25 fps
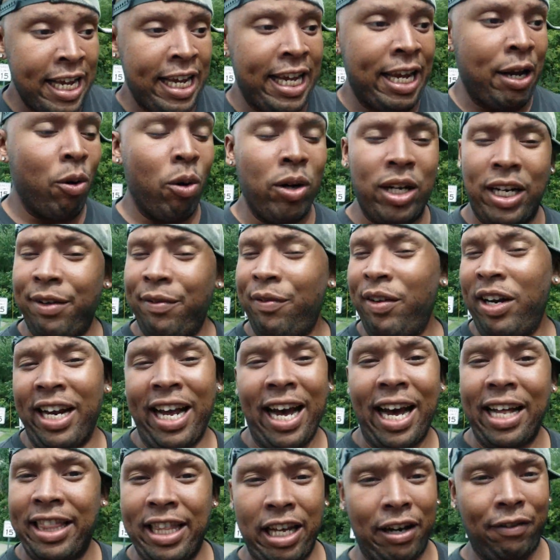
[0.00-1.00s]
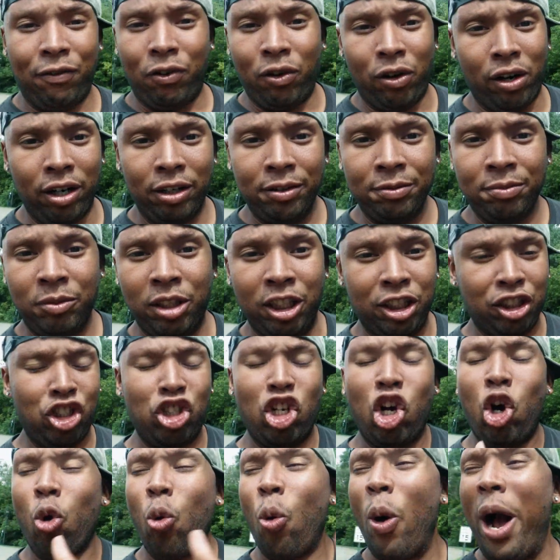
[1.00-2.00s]
He wouldn't even have got that far. There's
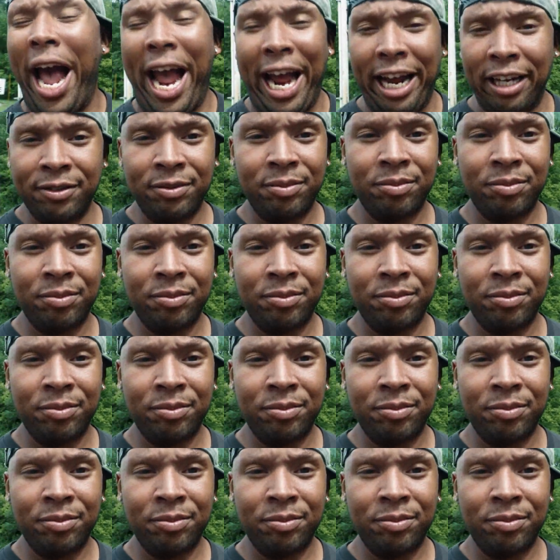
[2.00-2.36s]
no way.